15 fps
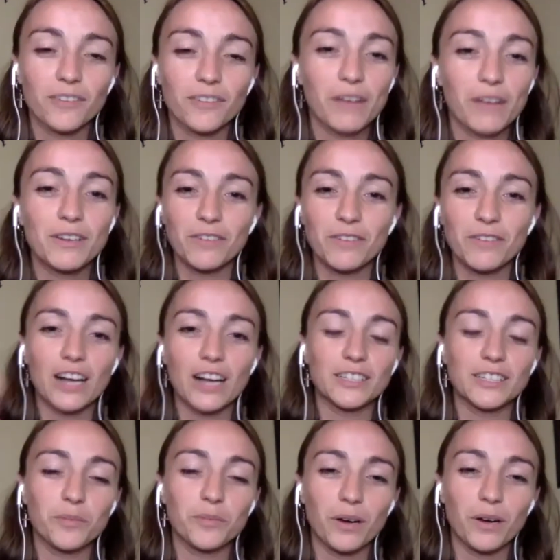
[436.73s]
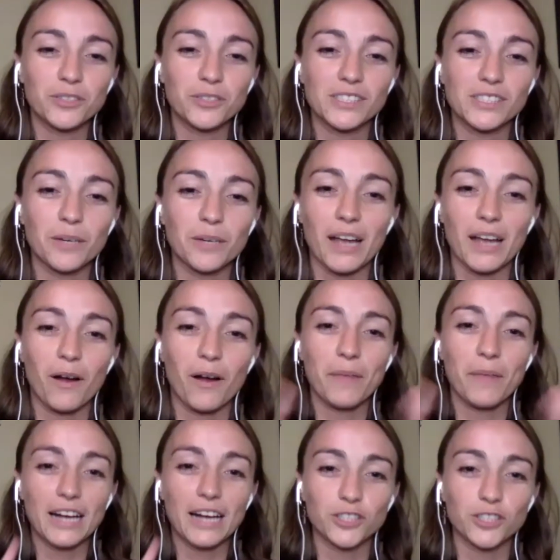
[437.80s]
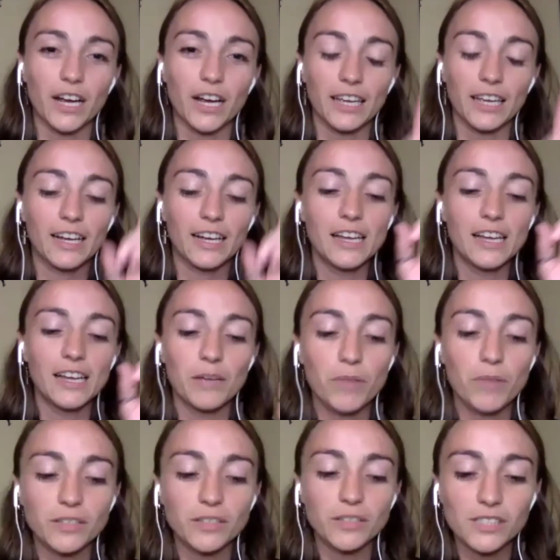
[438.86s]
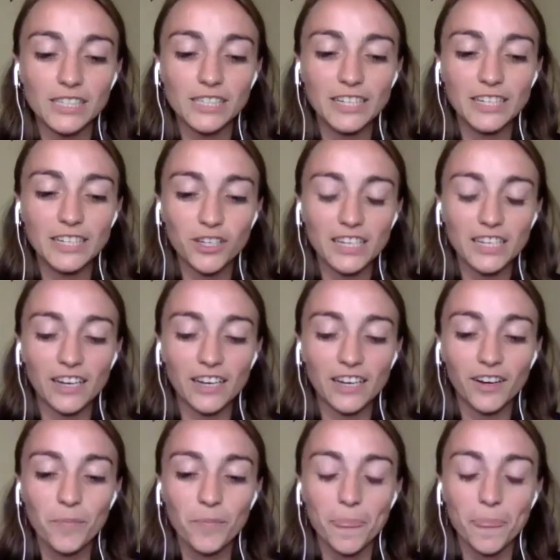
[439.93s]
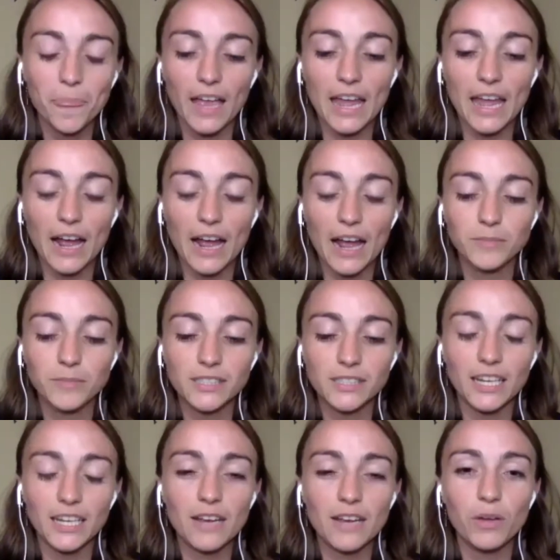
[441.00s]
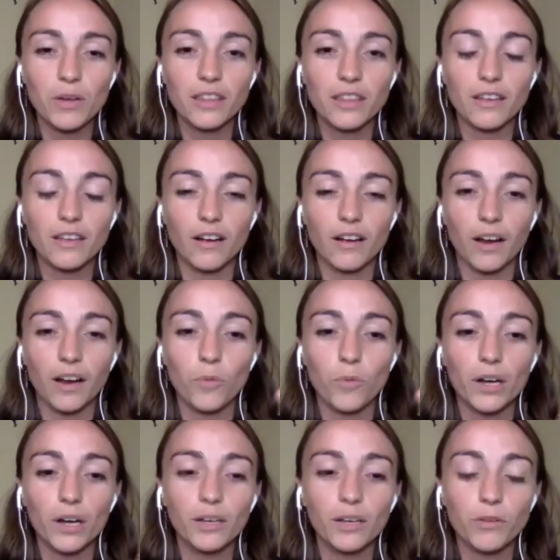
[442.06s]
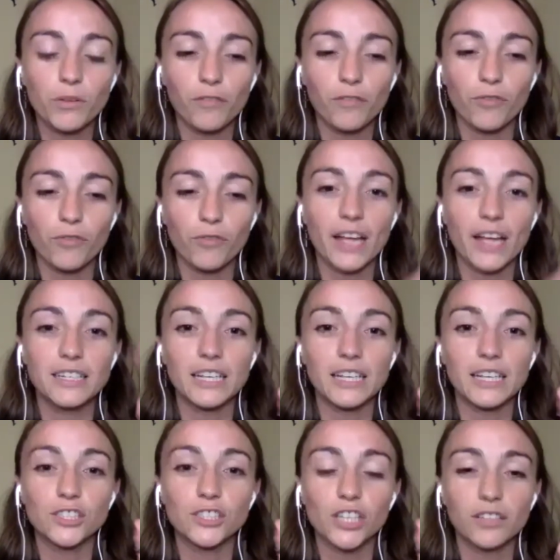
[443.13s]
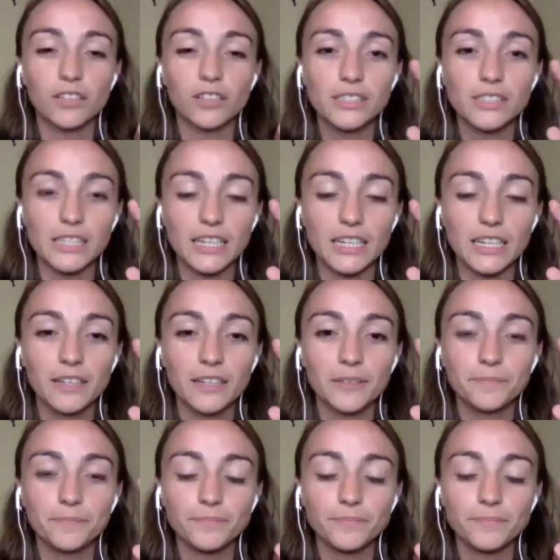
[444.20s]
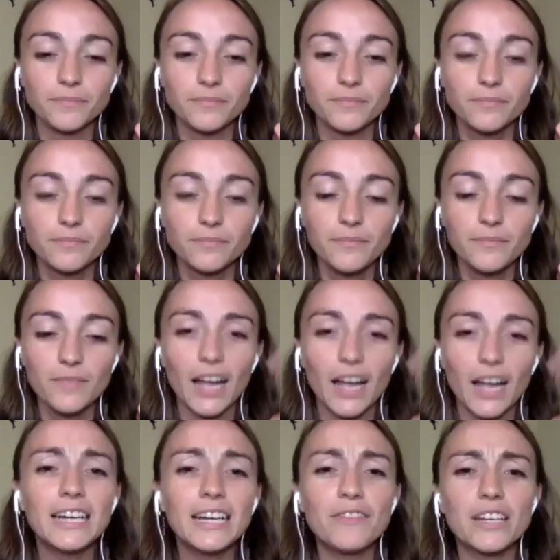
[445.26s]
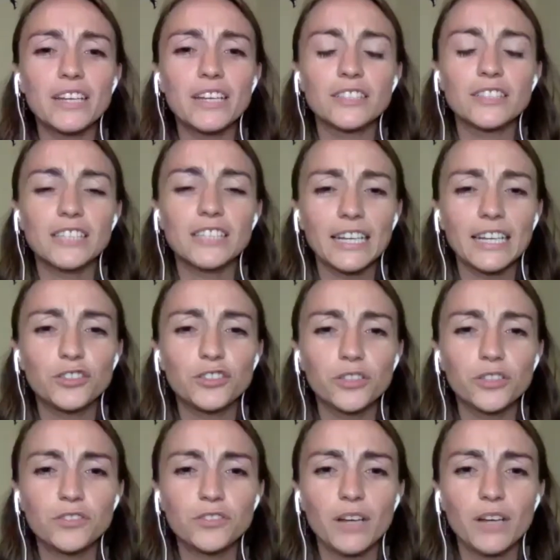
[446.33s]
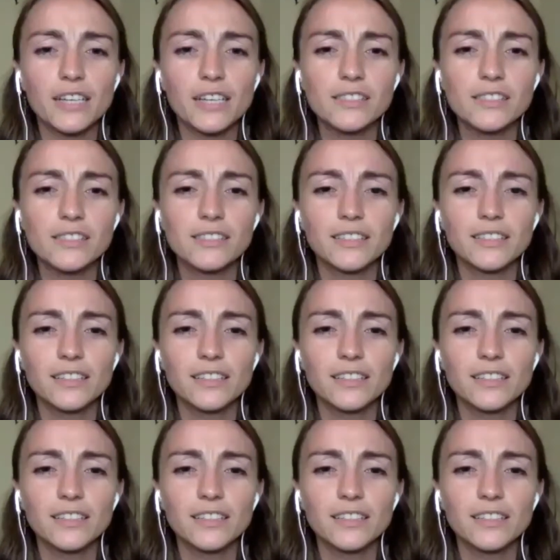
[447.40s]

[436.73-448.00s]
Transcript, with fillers: We haven't even gotten to the part where she's coming out. I'm backtracking. But this is senior year, and I'm sitting with, or I'm walking with our friend and Chelsea. I didn't even, did I introduce you guys?